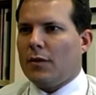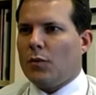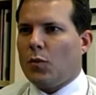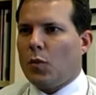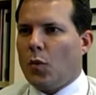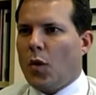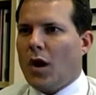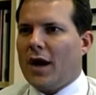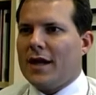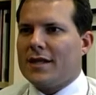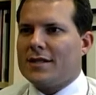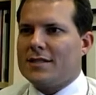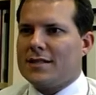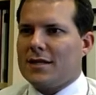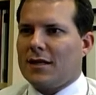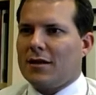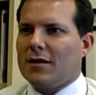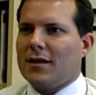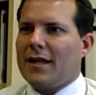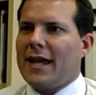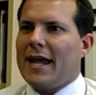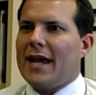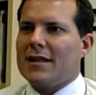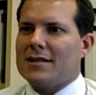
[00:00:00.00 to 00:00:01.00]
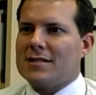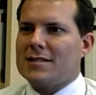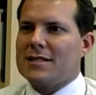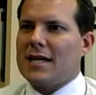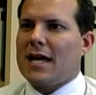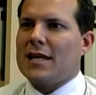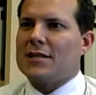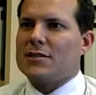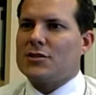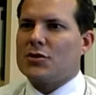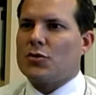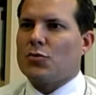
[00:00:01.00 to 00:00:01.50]
white cell count
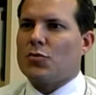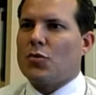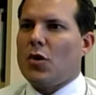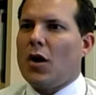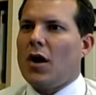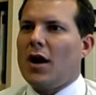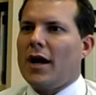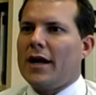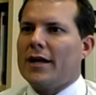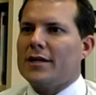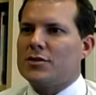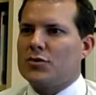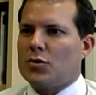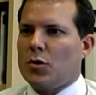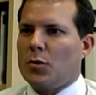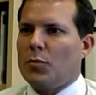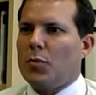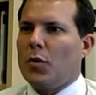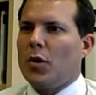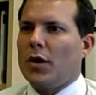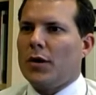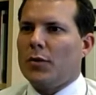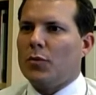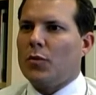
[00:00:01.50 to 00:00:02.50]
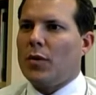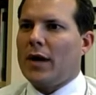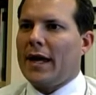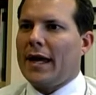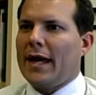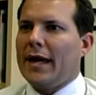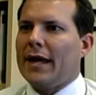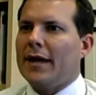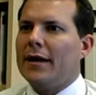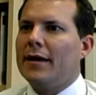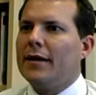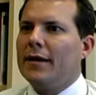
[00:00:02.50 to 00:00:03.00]
starts to rise to a point
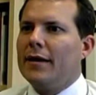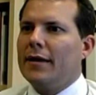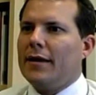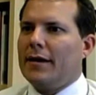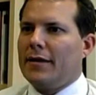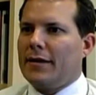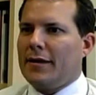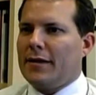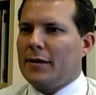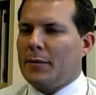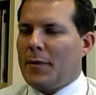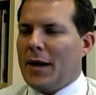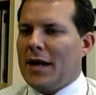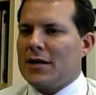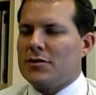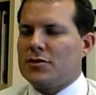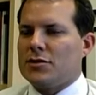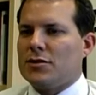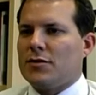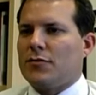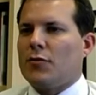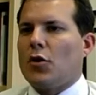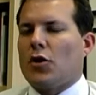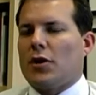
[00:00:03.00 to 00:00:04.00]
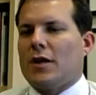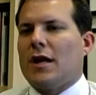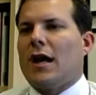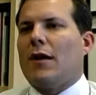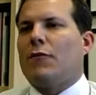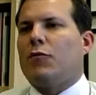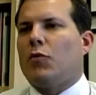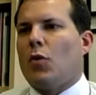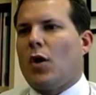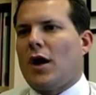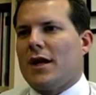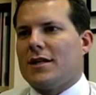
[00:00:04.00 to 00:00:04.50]
where the patients have got
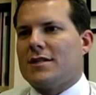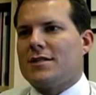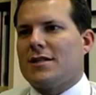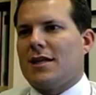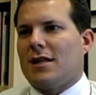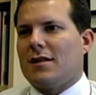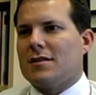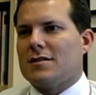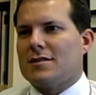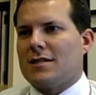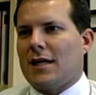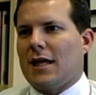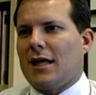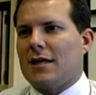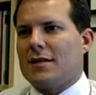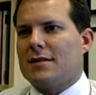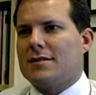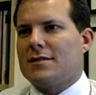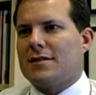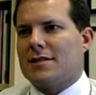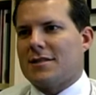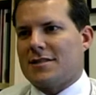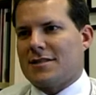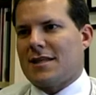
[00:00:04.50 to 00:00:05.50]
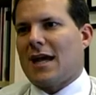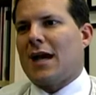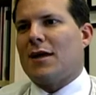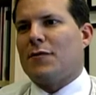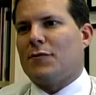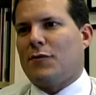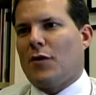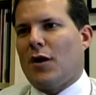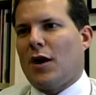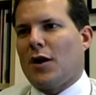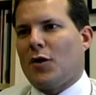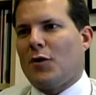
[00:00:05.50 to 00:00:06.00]
enough white cells to start
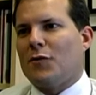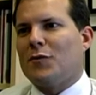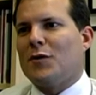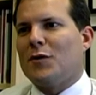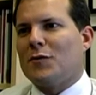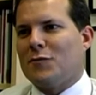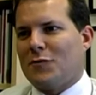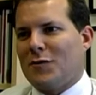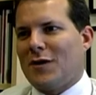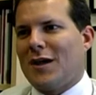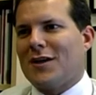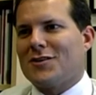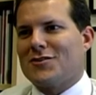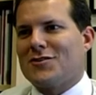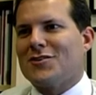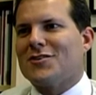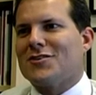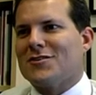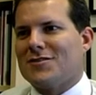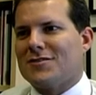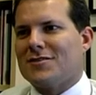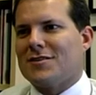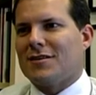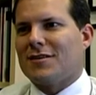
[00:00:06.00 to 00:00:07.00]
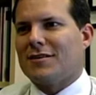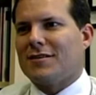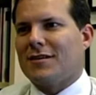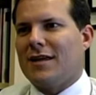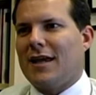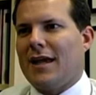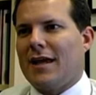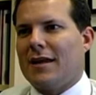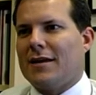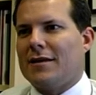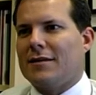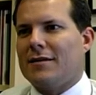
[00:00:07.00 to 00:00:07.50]
fight off infections
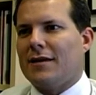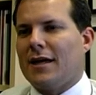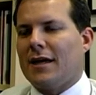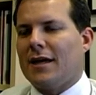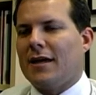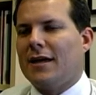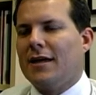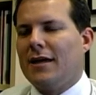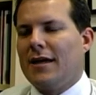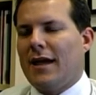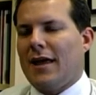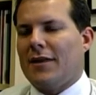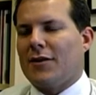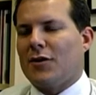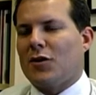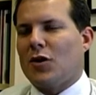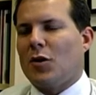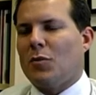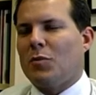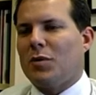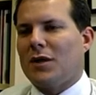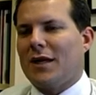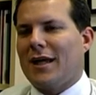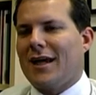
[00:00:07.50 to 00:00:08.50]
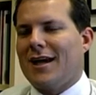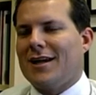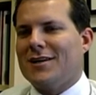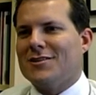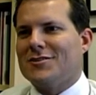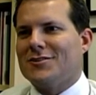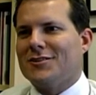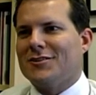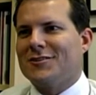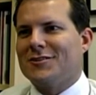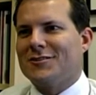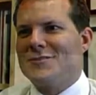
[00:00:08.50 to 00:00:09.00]
and other
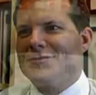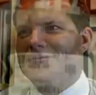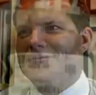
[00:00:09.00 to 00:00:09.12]
complications.